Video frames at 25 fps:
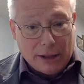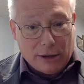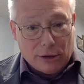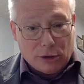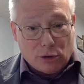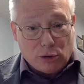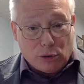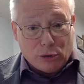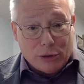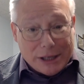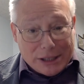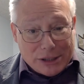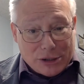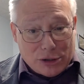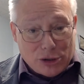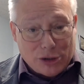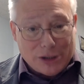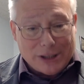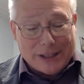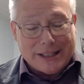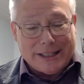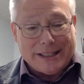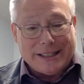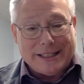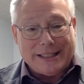
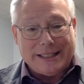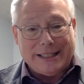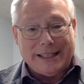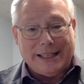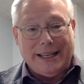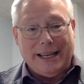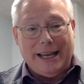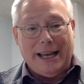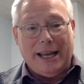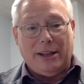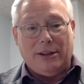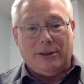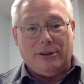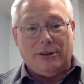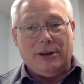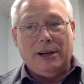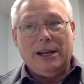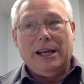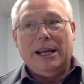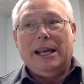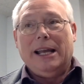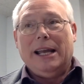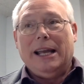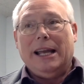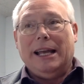Christians together,
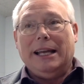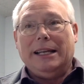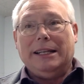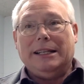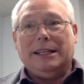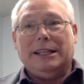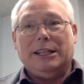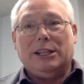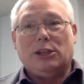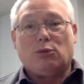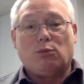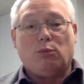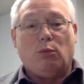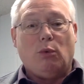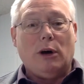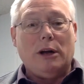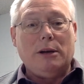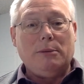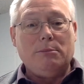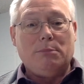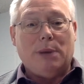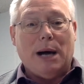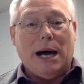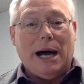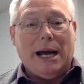into this
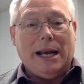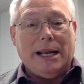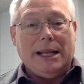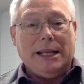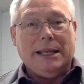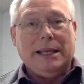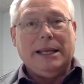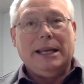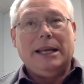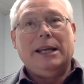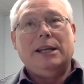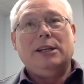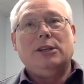one body